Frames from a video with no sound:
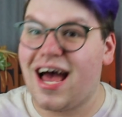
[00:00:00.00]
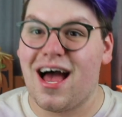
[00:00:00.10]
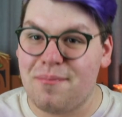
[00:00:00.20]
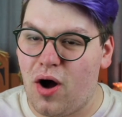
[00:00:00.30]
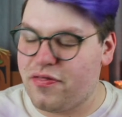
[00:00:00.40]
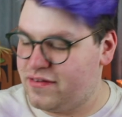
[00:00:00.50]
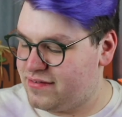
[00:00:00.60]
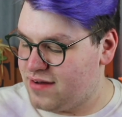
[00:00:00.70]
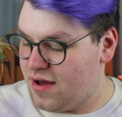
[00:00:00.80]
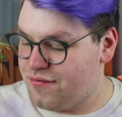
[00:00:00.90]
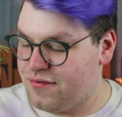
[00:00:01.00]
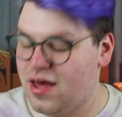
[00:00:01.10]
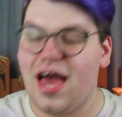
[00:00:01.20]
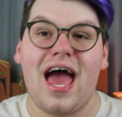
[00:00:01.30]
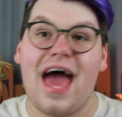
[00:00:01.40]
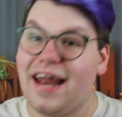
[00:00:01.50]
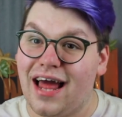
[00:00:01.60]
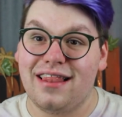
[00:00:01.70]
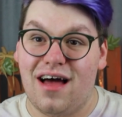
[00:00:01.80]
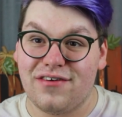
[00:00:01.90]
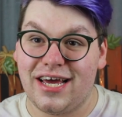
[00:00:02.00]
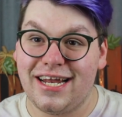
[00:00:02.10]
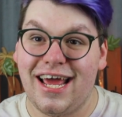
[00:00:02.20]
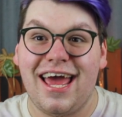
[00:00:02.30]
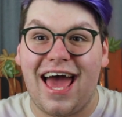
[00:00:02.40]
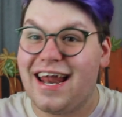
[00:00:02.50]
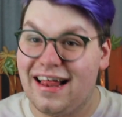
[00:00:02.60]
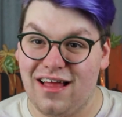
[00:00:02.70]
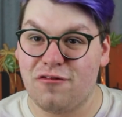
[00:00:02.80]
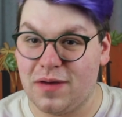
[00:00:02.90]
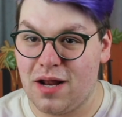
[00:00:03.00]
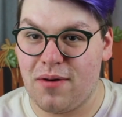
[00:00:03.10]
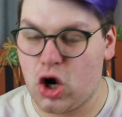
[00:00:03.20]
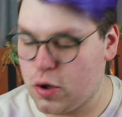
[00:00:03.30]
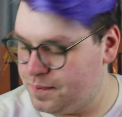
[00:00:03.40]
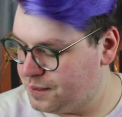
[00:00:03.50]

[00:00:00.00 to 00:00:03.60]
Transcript: I bought this stuff and I love it. And I love peanut butter.